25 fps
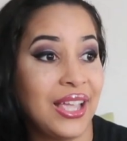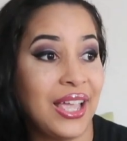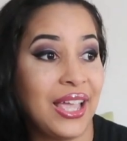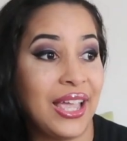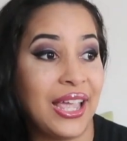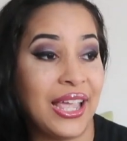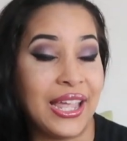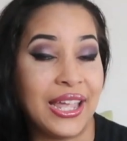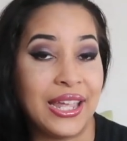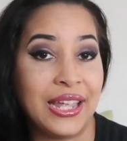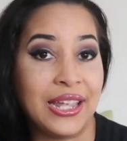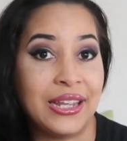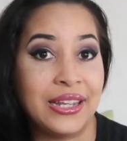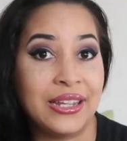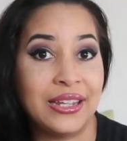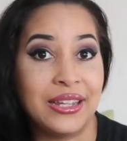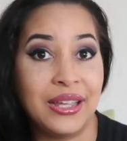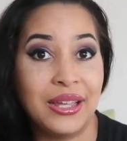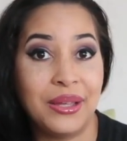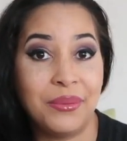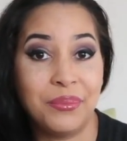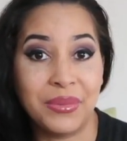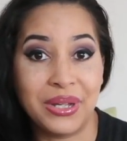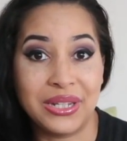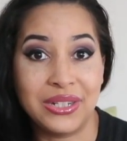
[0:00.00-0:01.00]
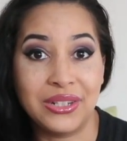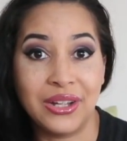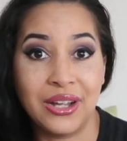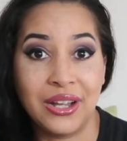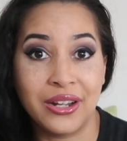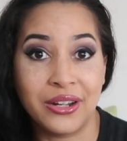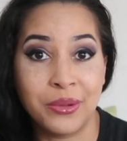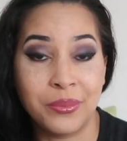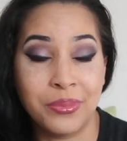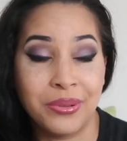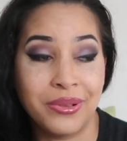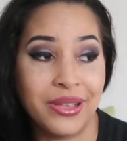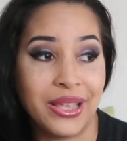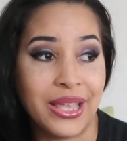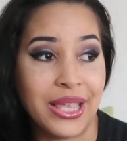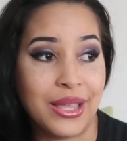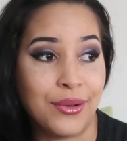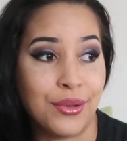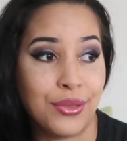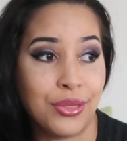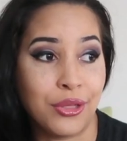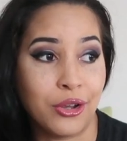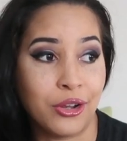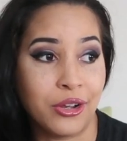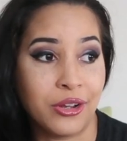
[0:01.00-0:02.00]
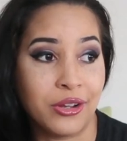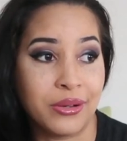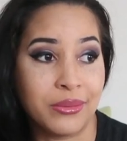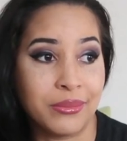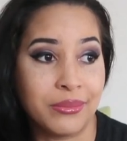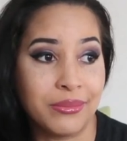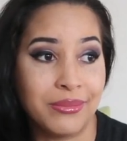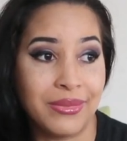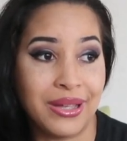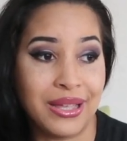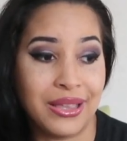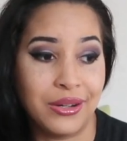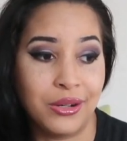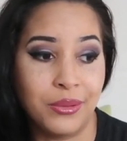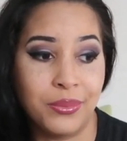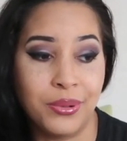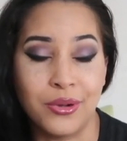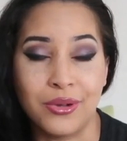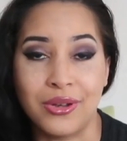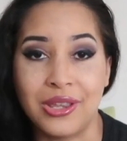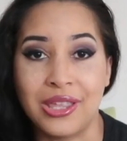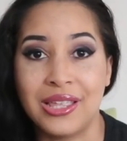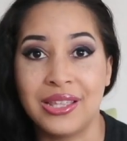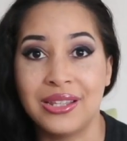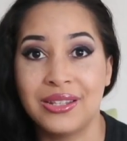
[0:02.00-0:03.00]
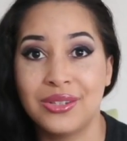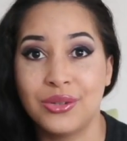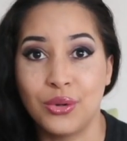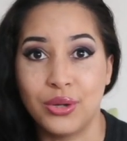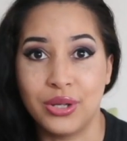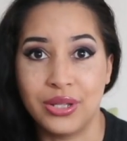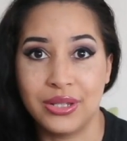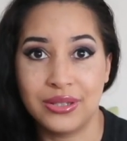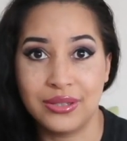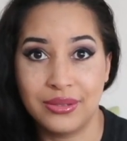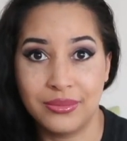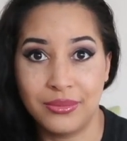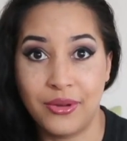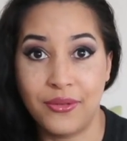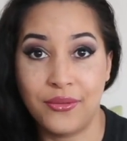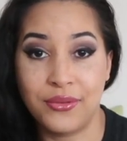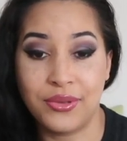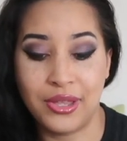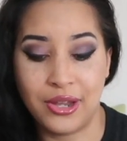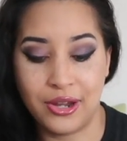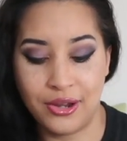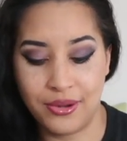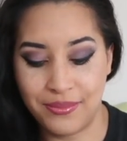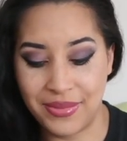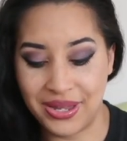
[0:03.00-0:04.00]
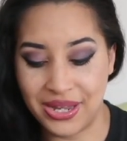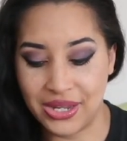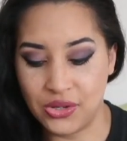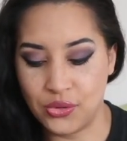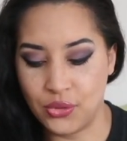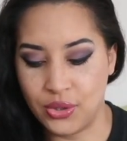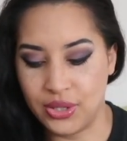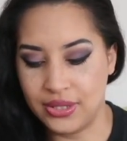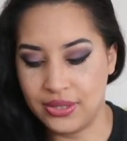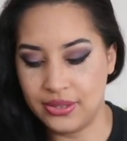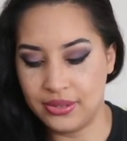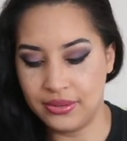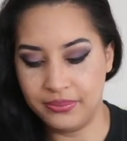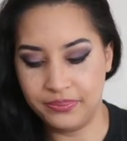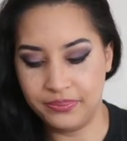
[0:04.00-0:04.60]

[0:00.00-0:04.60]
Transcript: and my daughter playing with her My Little Pony toys over there, making noise.